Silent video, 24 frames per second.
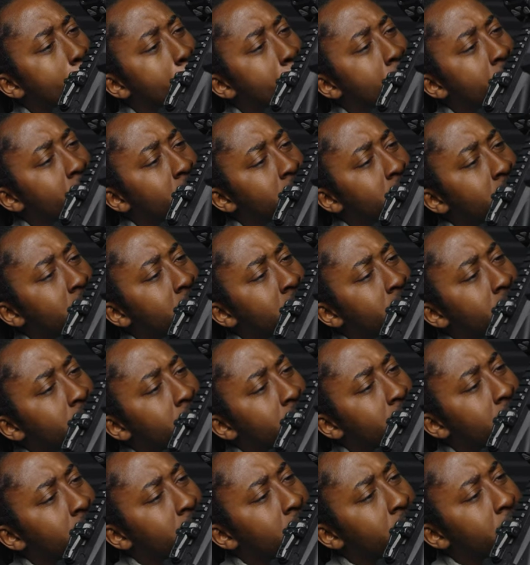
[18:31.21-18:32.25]
pistol,
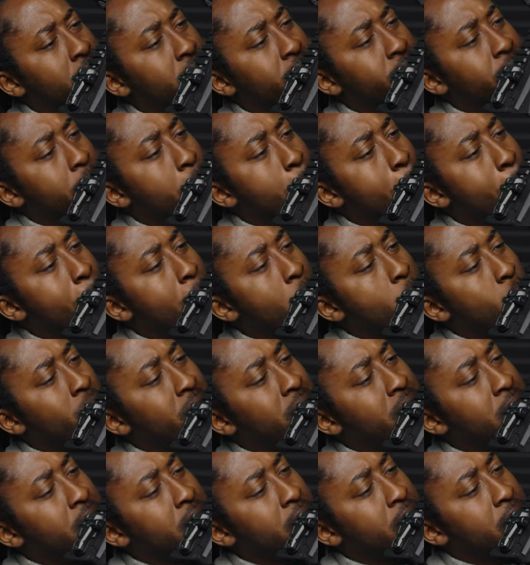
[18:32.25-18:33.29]
say
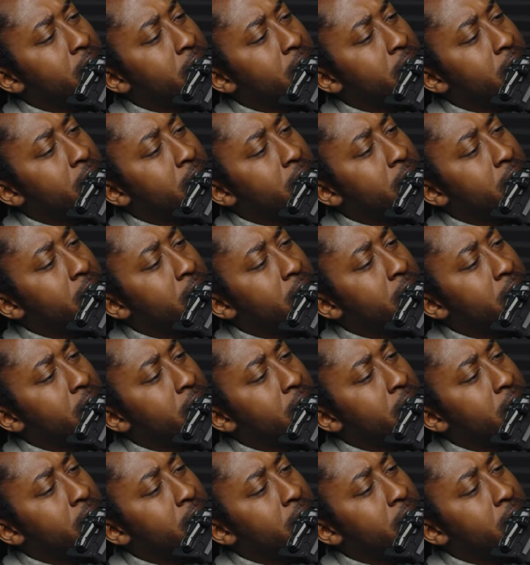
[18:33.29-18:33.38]
multi